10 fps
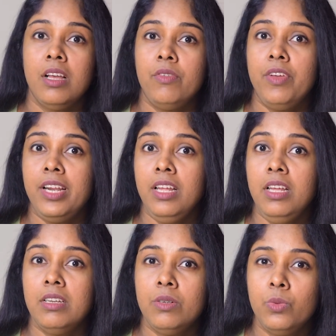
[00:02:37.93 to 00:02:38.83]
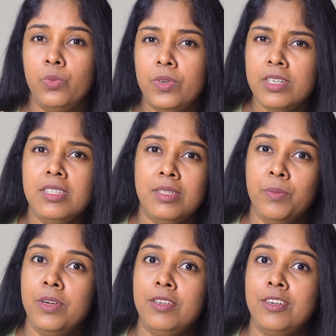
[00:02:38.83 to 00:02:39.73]
very worse
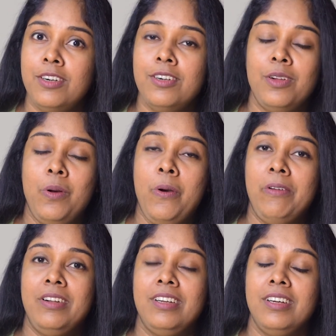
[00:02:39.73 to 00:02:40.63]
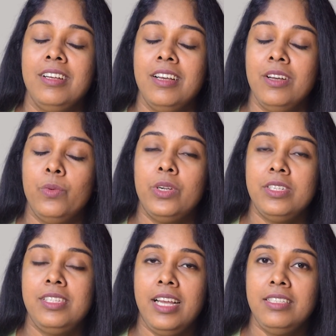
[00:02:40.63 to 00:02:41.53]
murder or
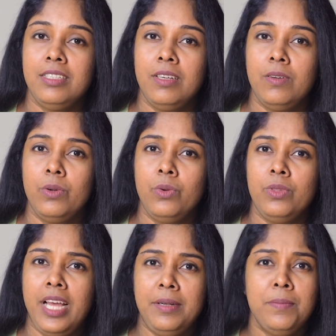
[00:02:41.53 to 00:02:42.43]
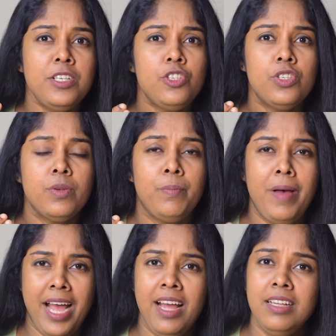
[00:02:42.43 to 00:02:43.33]
that much
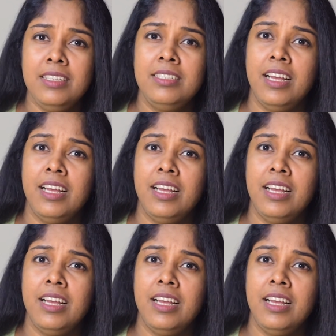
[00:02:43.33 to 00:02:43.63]
bad,